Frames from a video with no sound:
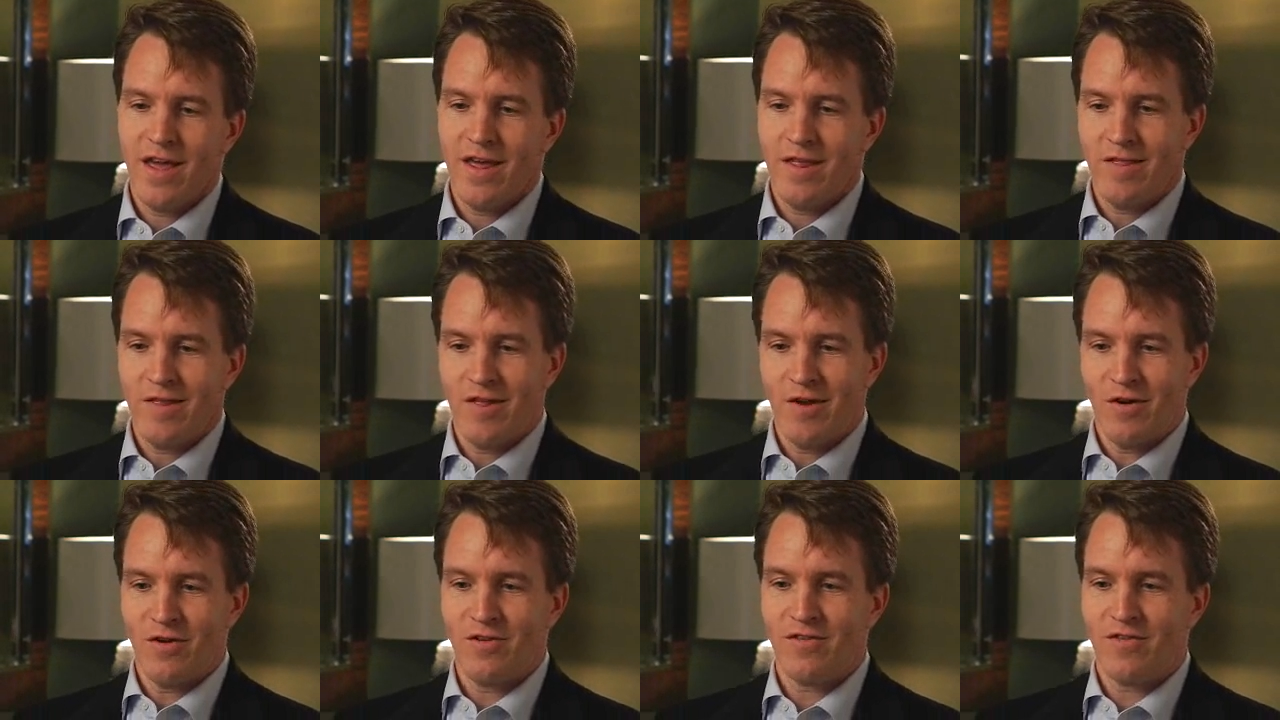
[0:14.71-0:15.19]

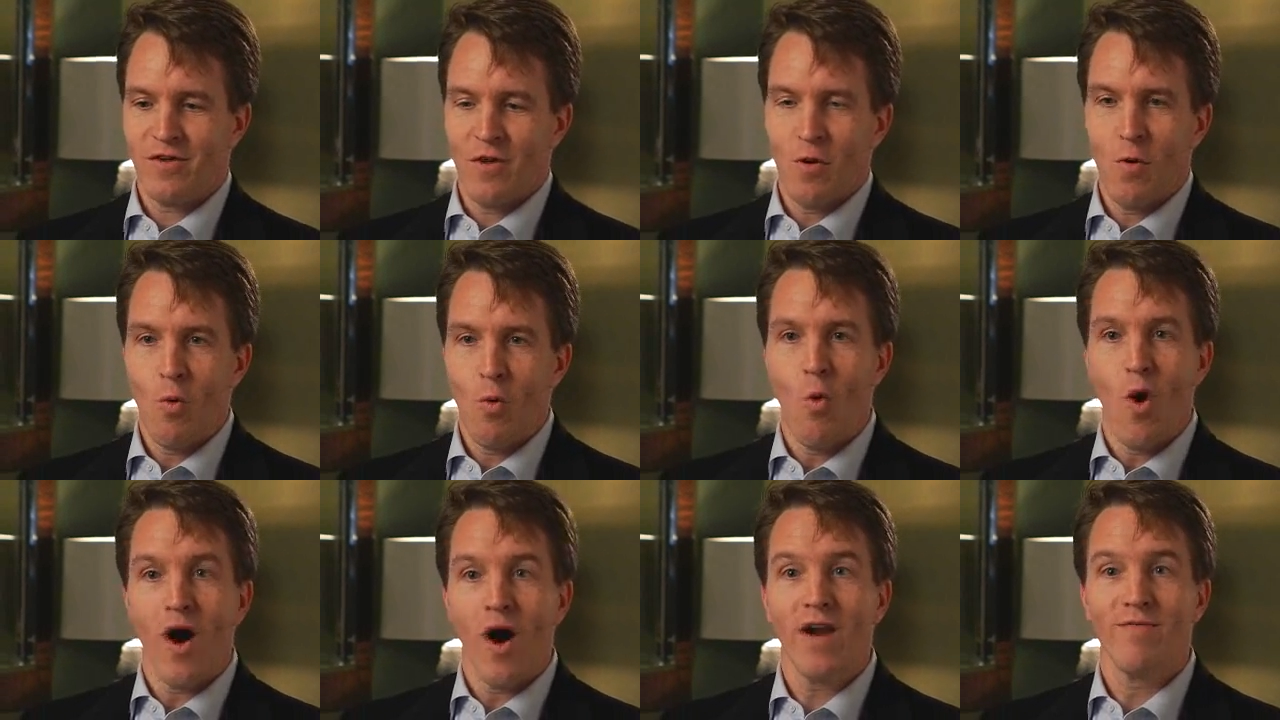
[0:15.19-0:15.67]
There's
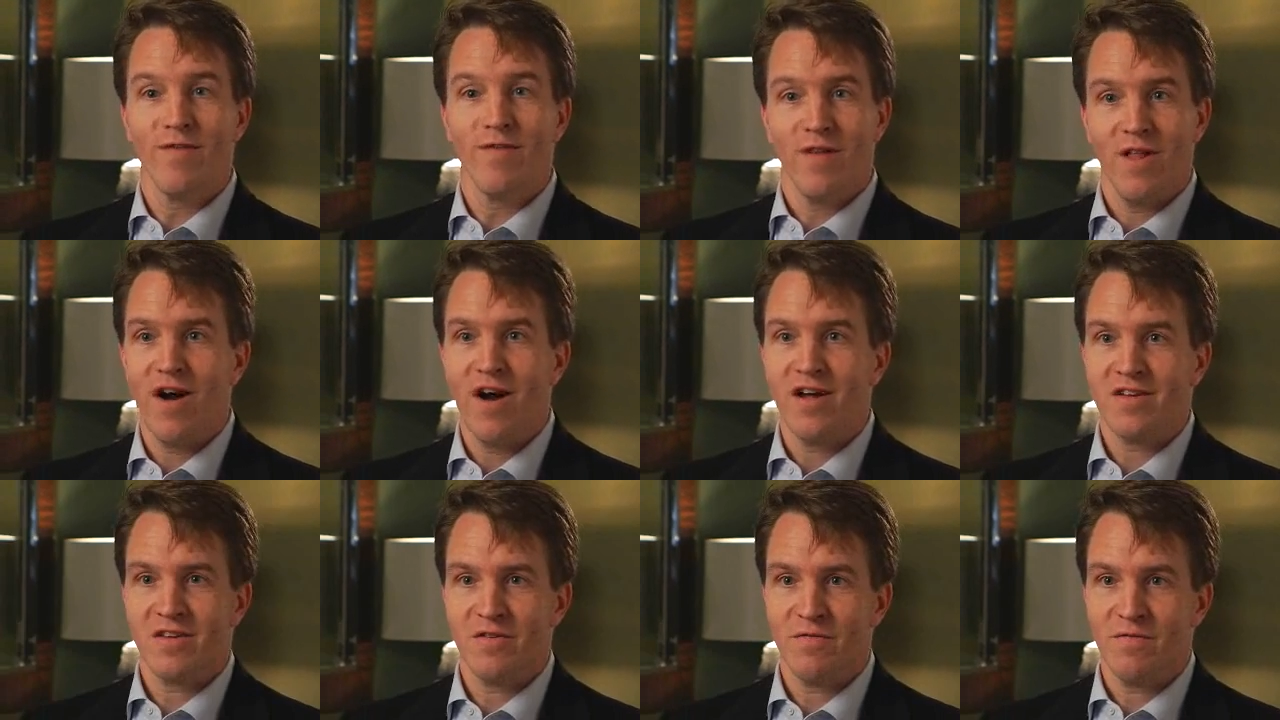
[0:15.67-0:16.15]
one
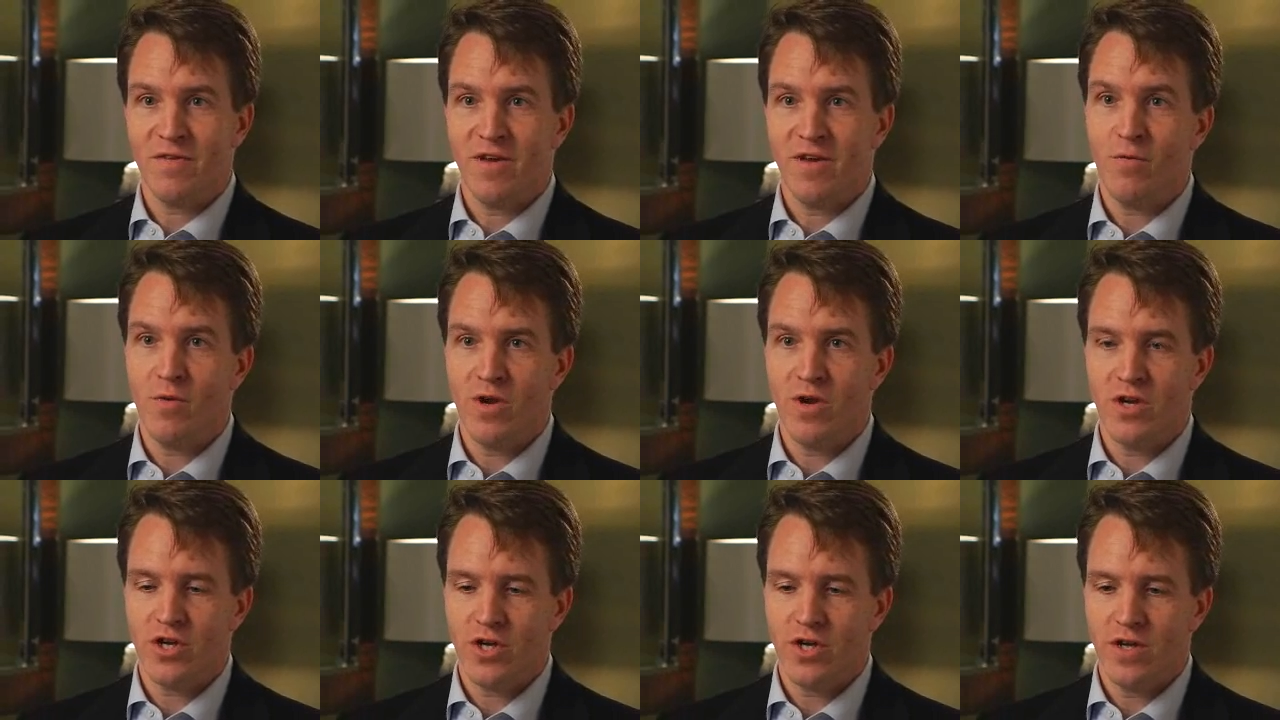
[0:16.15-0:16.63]

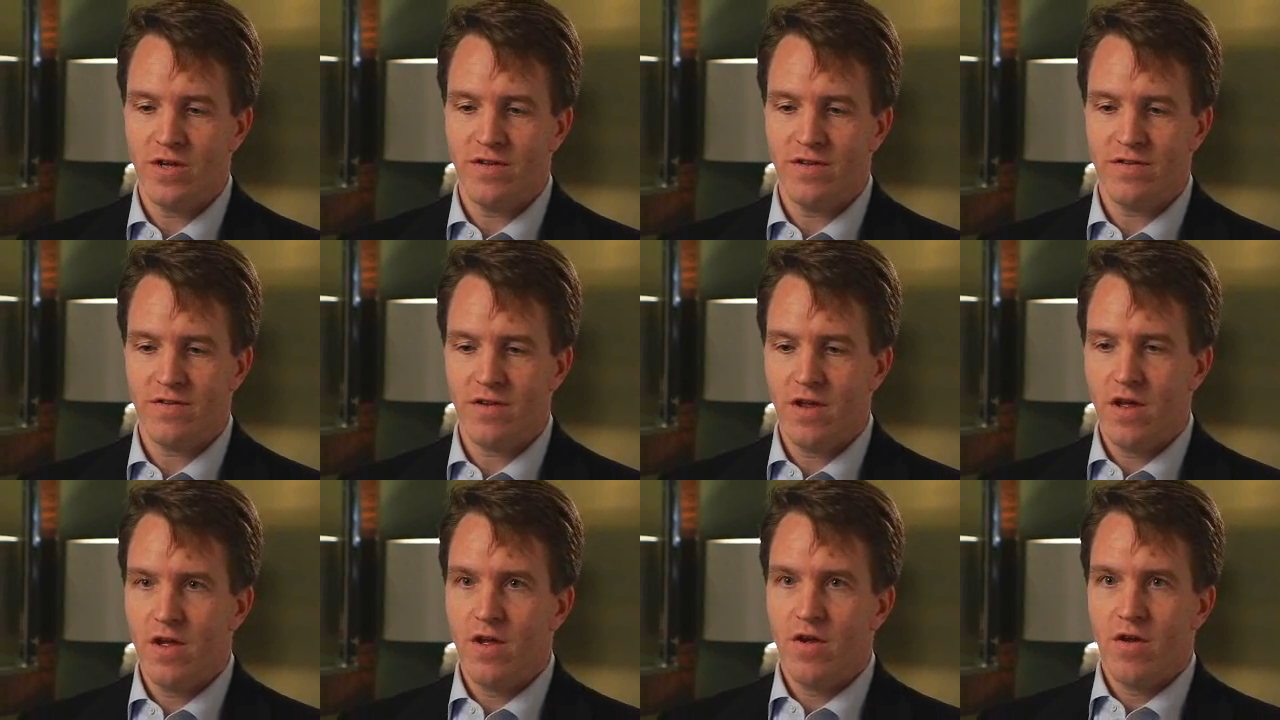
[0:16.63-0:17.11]
philosophy, which
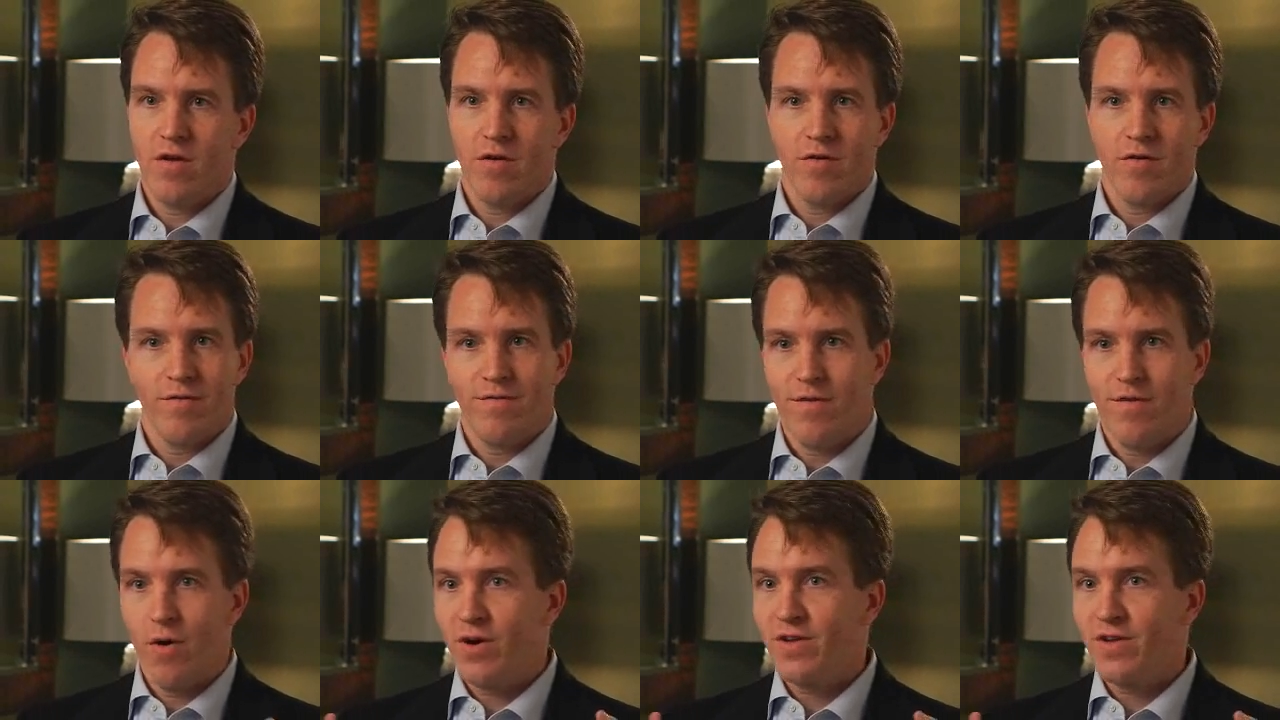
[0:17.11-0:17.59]
is
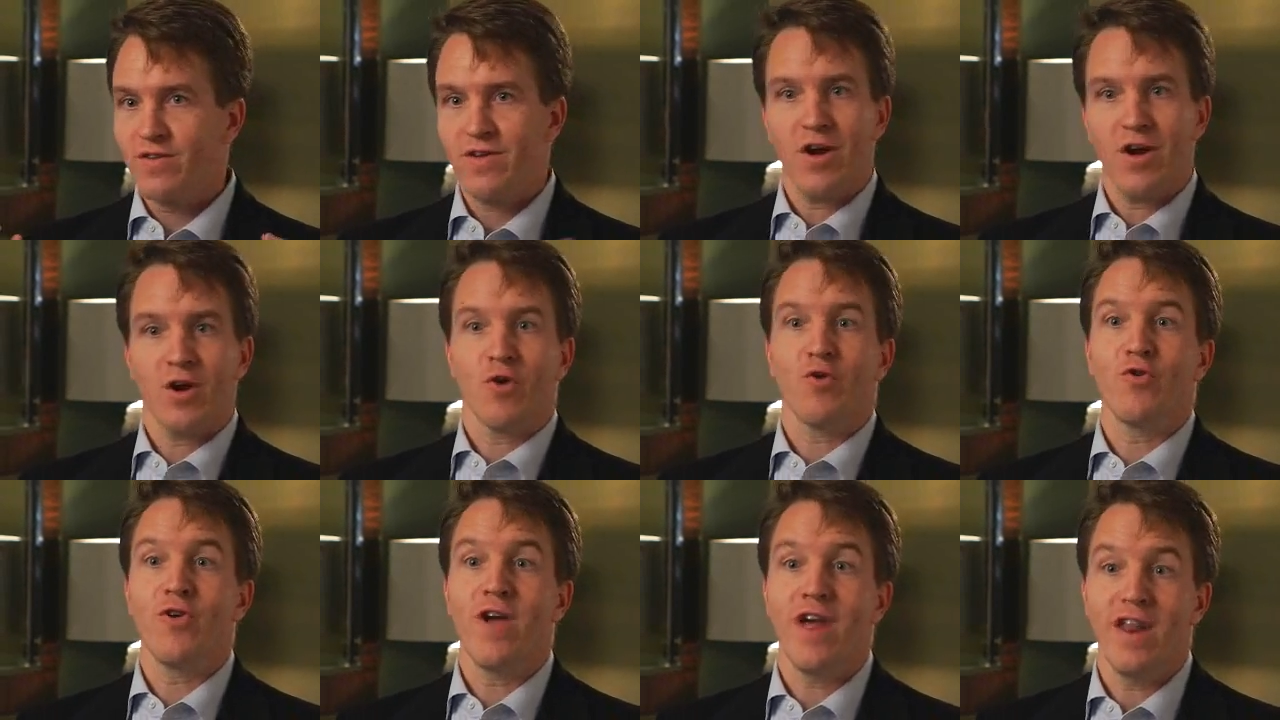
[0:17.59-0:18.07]
focus
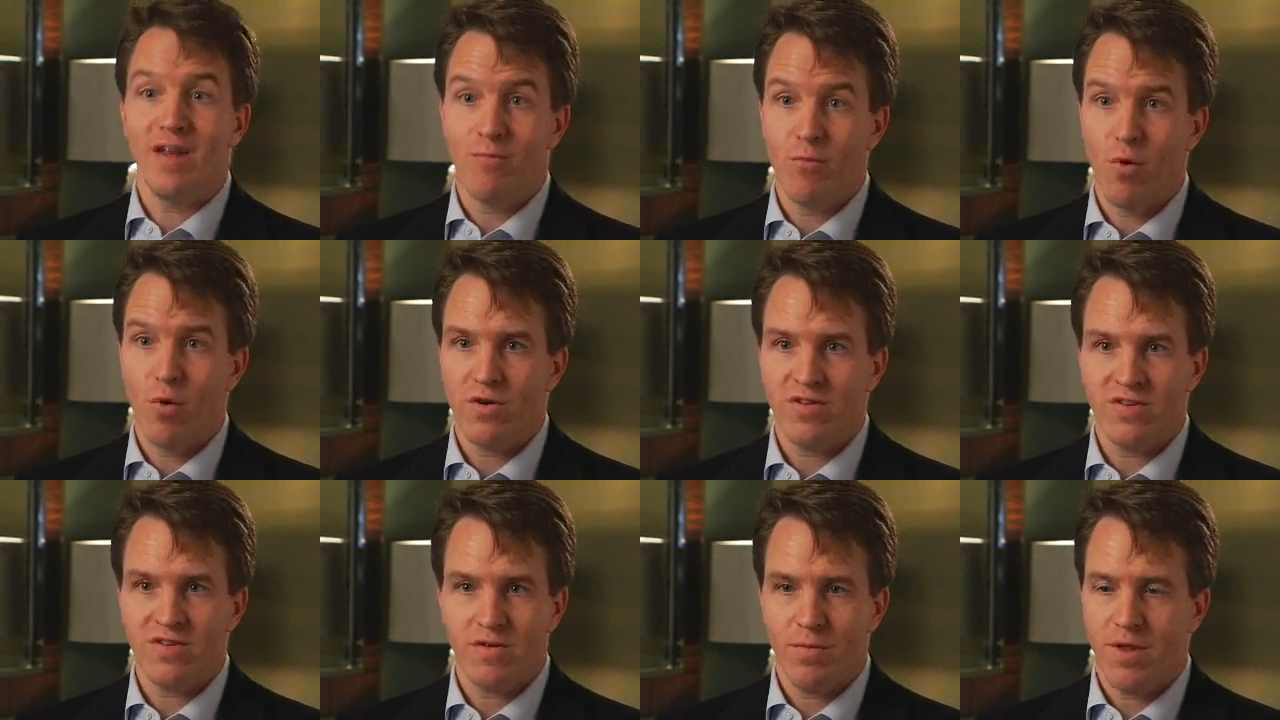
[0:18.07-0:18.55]
on creating
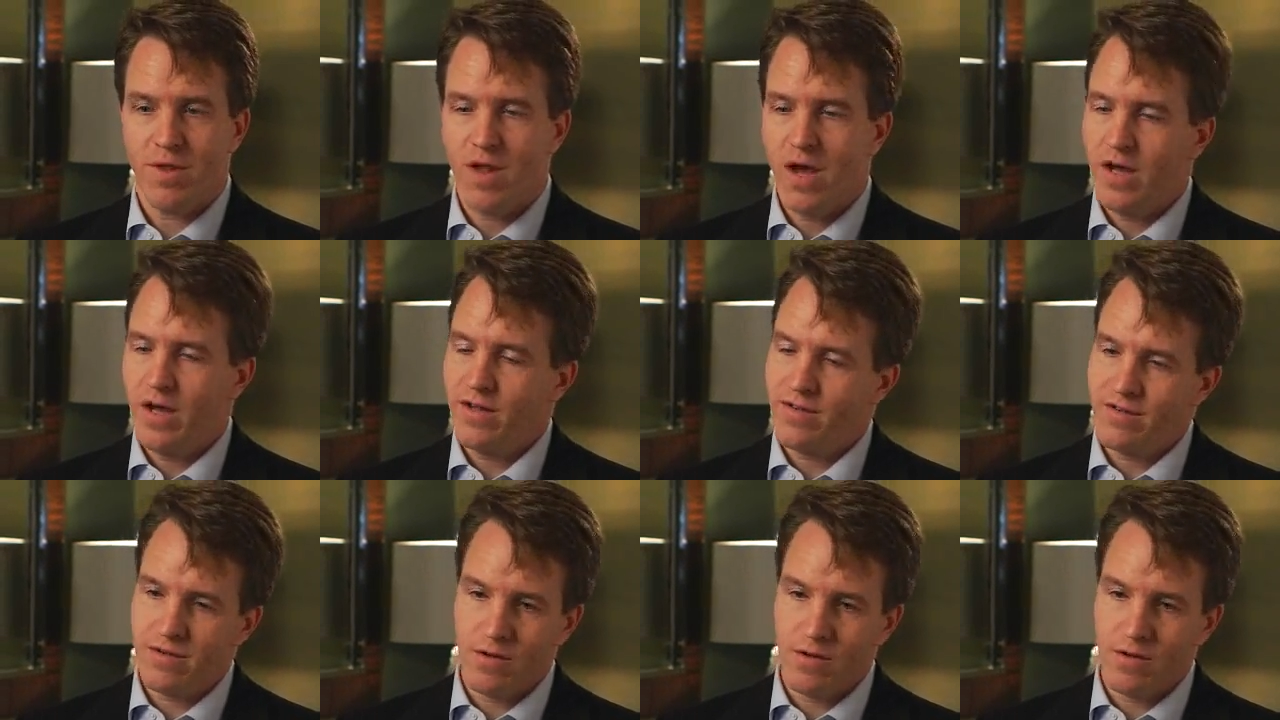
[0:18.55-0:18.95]
more supply.